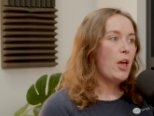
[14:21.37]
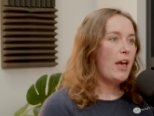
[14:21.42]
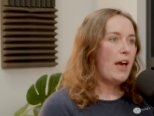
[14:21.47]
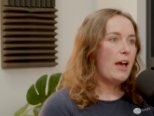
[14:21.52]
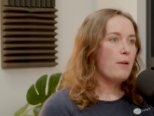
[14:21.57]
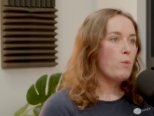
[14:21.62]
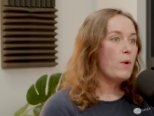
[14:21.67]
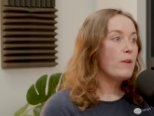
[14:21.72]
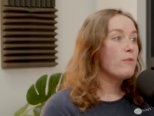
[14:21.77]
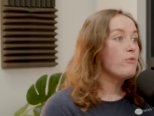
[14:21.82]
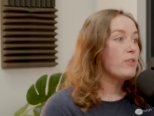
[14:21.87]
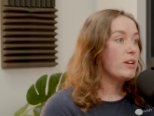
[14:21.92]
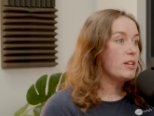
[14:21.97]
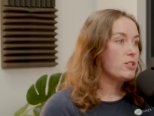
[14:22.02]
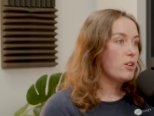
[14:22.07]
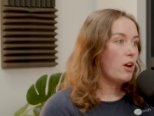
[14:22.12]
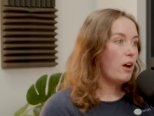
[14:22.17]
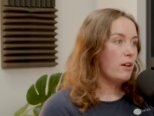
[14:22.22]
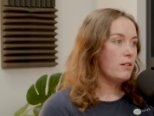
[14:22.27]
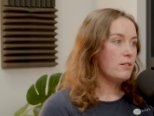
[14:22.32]
And with
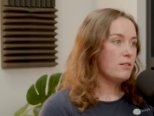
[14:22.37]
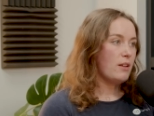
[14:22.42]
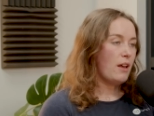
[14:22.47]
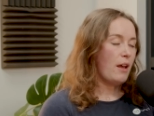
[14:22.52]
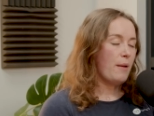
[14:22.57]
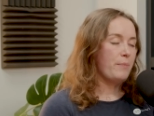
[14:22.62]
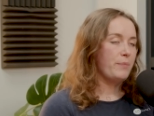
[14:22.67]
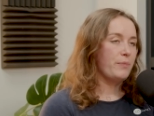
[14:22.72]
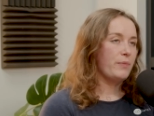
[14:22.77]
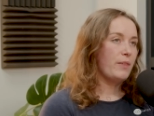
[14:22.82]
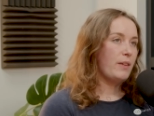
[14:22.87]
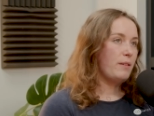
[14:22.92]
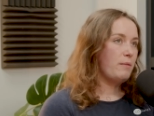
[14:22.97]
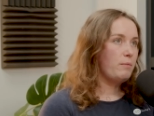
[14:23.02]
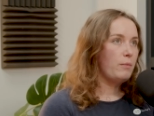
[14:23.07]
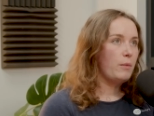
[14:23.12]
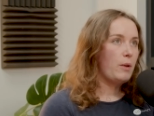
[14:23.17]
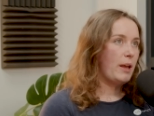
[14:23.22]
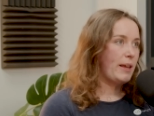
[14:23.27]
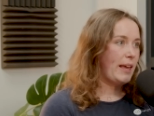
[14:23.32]
Recharge,
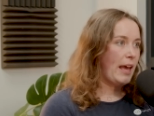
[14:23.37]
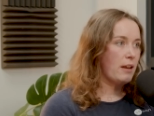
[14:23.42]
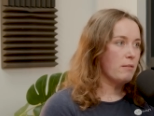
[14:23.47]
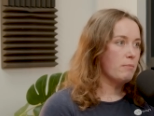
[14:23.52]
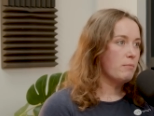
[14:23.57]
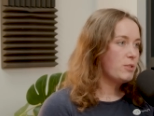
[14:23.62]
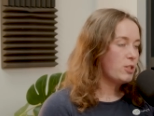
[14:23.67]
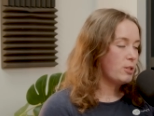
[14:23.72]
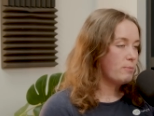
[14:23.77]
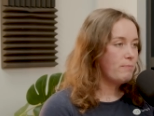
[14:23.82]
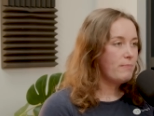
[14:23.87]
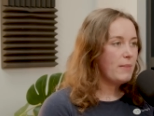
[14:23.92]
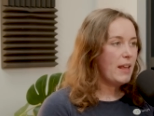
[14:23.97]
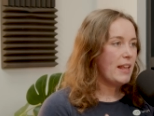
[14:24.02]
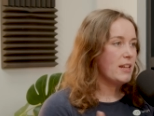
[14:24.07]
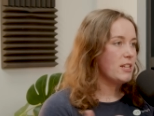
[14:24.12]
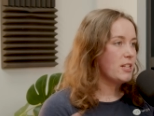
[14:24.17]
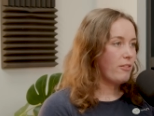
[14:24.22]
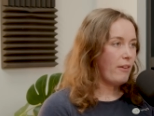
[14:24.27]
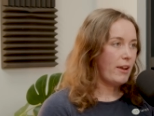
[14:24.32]
again, just
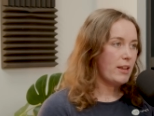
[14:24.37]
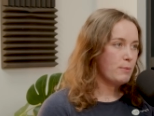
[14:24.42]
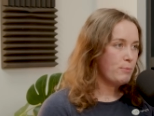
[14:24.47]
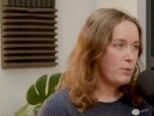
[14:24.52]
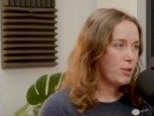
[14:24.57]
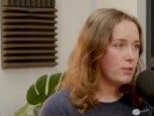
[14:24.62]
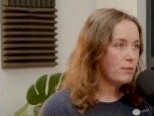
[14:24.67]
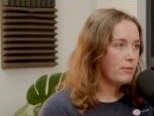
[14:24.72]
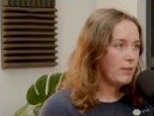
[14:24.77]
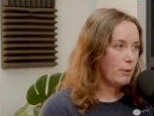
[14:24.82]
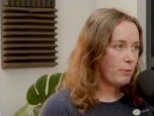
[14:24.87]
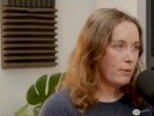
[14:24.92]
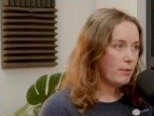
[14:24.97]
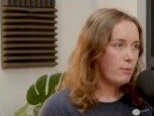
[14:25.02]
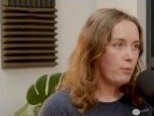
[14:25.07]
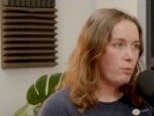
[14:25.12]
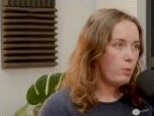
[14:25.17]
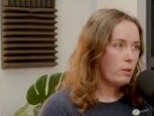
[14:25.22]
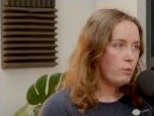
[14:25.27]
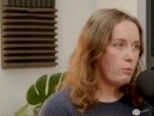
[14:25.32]
integrates beautifully
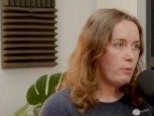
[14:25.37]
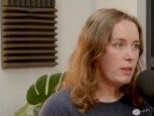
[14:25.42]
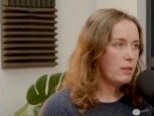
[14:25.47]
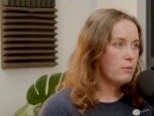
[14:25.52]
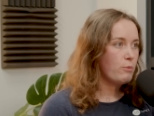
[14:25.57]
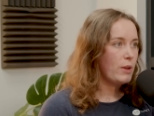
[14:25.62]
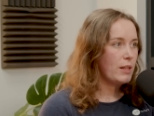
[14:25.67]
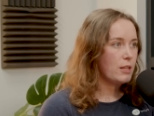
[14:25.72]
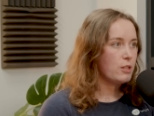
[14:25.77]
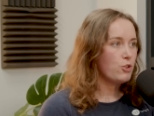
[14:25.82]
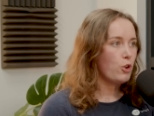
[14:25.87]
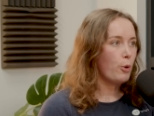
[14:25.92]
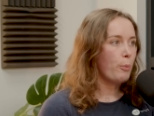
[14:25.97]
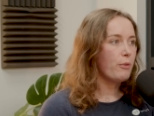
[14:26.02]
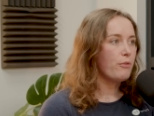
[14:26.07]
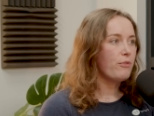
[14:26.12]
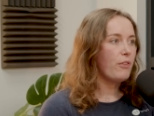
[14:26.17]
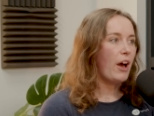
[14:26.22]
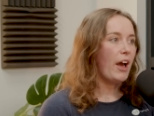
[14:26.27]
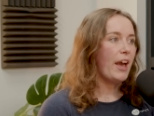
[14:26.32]
with
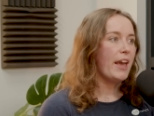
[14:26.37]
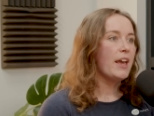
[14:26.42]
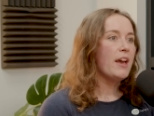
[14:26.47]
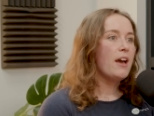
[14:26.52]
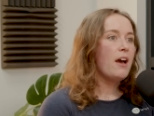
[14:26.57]
Shopify.